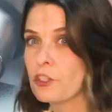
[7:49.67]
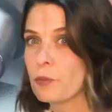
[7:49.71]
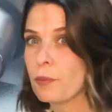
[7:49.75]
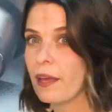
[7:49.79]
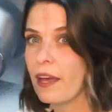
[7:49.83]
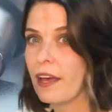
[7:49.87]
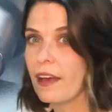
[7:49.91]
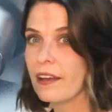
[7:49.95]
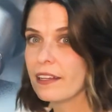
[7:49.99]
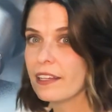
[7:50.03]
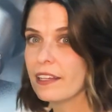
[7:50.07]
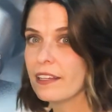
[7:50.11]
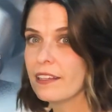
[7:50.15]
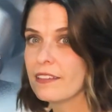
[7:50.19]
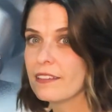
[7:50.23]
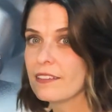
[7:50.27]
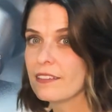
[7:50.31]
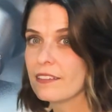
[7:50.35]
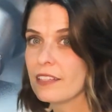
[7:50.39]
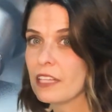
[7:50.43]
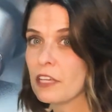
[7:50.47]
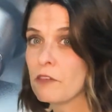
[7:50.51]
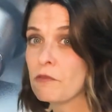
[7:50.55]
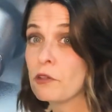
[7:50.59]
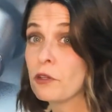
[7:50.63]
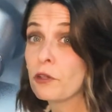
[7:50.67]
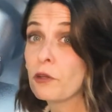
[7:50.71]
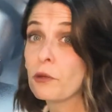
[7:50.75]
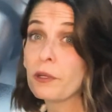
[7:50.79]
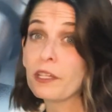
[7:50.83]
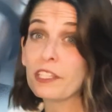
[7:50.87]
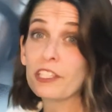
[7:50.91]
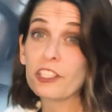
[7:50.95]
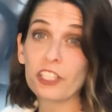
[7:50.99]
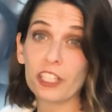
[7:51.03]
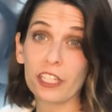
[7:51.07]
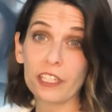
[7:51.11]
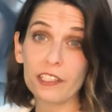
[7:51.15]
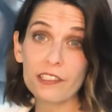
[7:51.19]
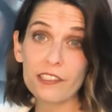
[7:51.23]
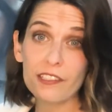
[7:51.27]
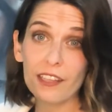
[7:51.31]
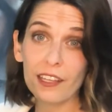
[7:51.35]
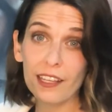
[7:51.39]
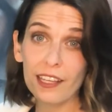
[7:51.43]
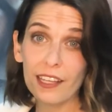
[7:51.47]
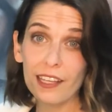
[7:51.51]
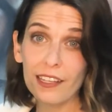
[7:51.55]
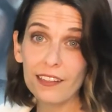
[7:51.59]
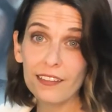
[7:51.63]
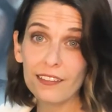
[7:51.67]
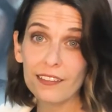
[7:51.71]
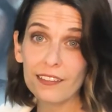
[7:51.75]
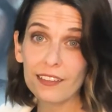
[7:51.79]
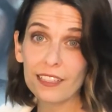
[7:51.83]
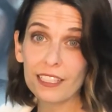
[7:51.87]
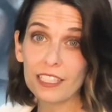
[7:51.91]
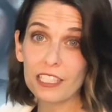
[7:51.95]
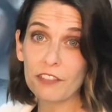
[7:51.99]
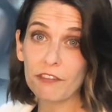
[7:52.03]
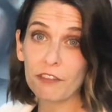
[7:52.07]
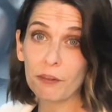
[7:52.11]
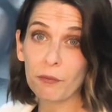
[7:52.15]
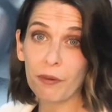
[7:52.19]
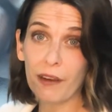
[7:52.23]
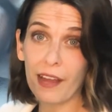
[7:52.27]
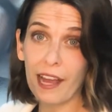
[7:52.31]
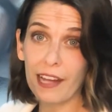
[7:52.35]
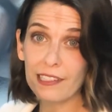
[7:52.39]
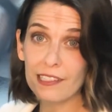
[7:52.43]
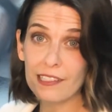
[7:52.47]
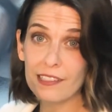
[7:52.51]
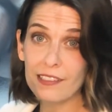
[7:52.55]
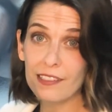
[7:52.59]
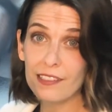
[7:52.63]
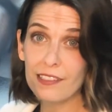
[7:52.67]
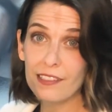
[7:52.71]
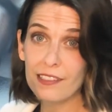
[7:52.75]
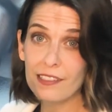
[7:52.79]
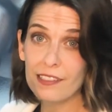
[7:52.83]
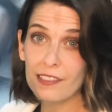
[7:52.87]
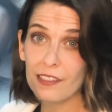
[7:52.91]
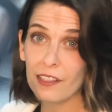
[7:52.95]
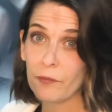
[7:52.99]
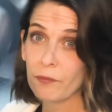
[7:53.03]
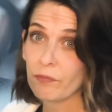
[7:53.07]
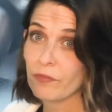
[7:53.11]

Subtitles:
about it, if you're going chairside in different practices,